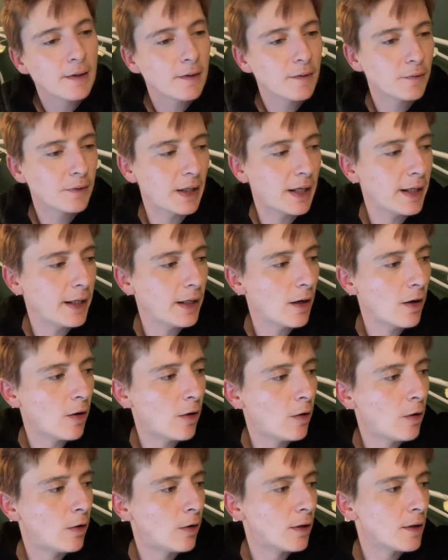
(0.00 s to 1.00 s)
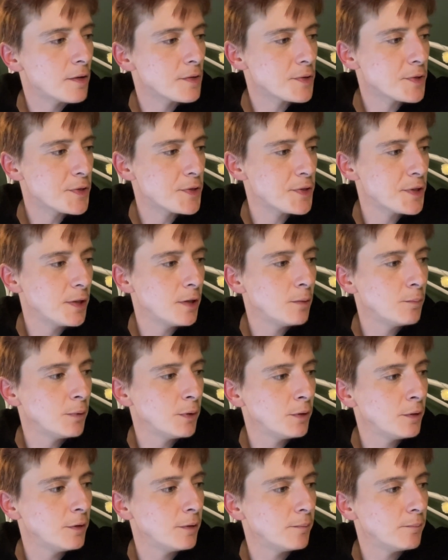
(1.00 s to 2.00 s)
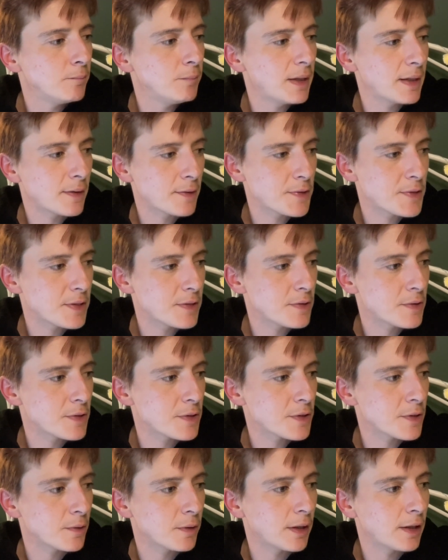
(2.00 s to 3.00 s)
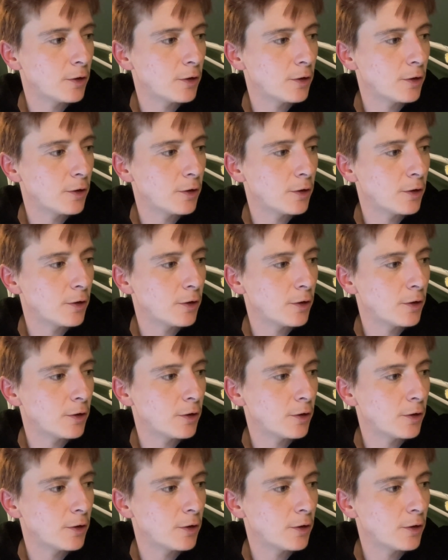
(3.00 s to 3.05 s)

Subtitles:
They are cinnamon mixes, so they're